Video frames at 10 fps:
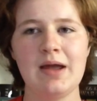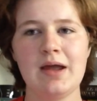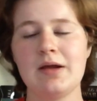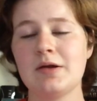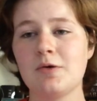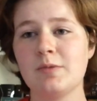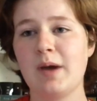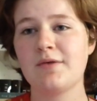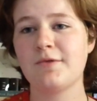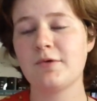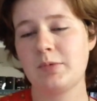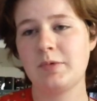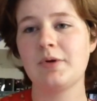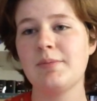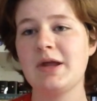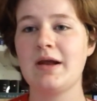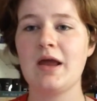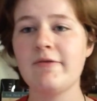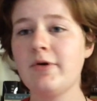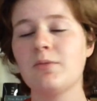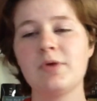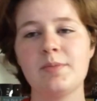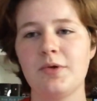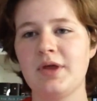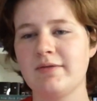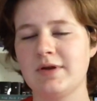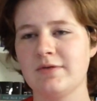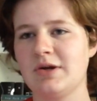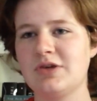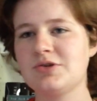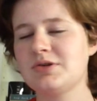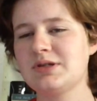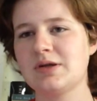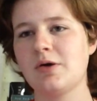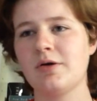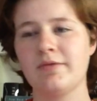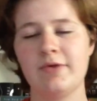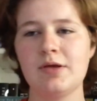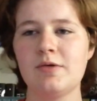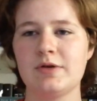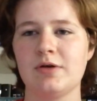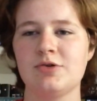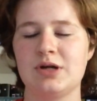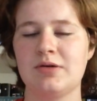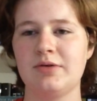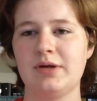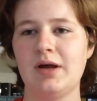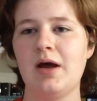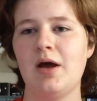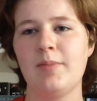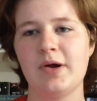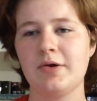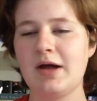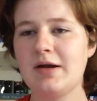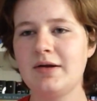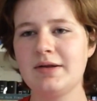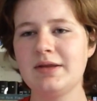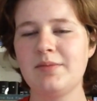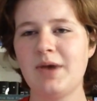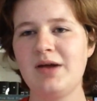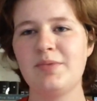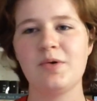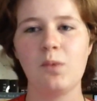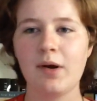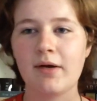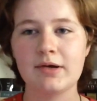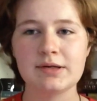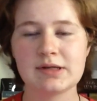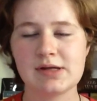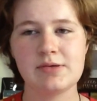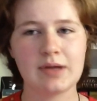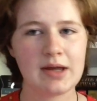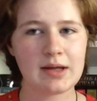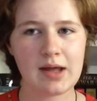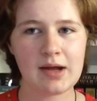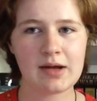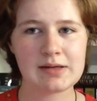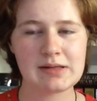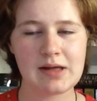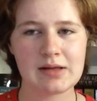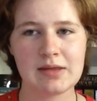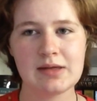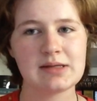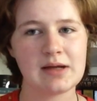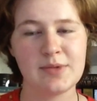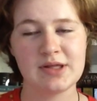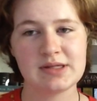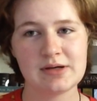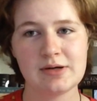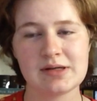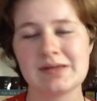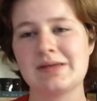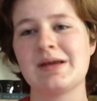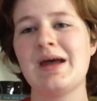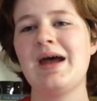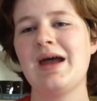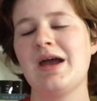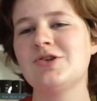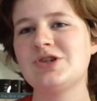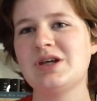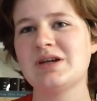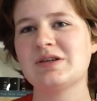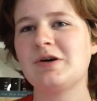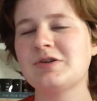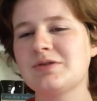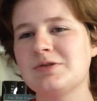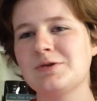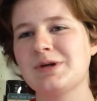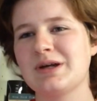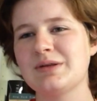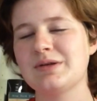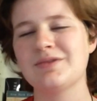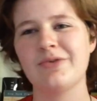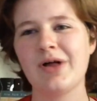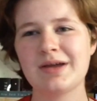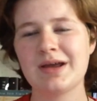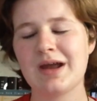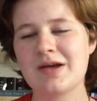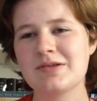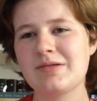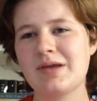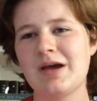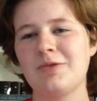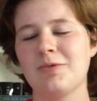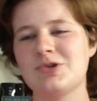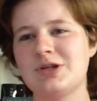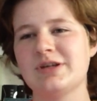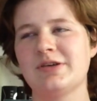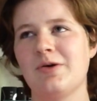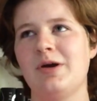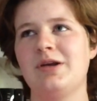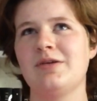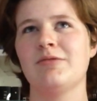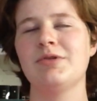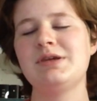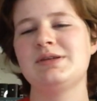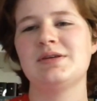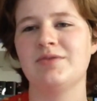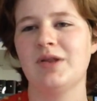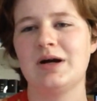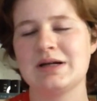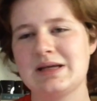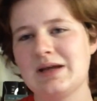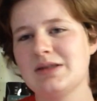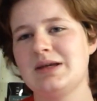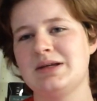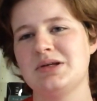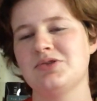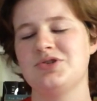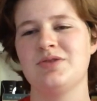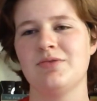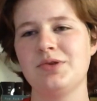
it goes back and forth between me and Ava, and we both have different interests. Her videos are generally better edited than mine, but where else can you get chaos like this? I mean, seriously. And she is also doing a little vlogging exercise where she is going to release a vlog daily until she